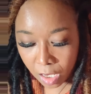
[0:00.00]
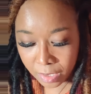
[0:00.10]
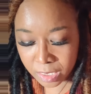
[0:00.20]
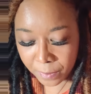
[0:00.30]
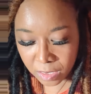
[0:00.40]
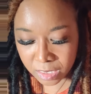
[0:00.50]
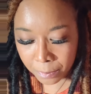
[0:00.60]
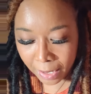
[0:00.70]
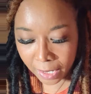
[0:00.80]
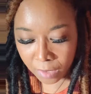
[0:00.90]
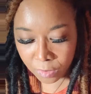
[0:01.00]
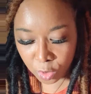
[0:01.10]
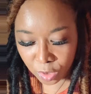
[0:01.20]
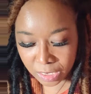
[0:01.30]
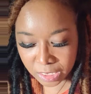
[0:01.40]
This person might have a
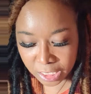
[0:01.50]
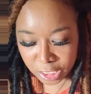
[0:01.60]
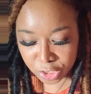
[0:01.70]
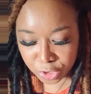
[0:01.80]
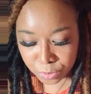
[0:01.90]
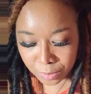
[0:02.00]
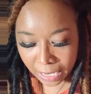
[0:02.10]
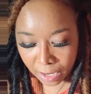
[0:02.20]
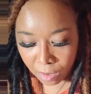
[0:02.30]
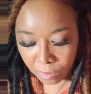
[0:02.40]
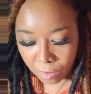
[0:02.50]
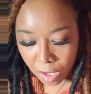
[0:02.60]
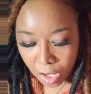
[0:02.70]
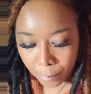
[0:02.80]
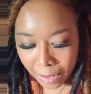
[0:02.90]
grudge against you now,
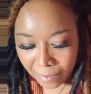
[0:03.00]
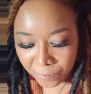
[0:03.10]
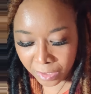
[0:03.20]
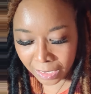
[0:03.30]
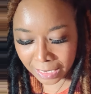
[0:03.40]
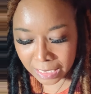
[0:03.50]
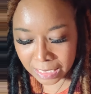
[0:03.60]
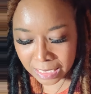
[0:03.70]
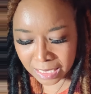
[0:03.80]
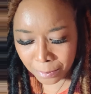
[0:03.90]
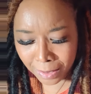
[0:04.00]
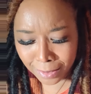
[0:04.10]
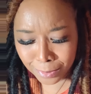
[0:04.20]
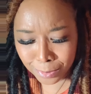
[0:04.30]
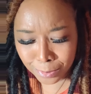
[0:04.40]
but I feel like this is somebody
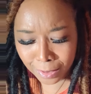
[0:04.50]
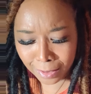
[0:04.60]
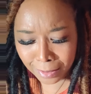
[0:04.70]
who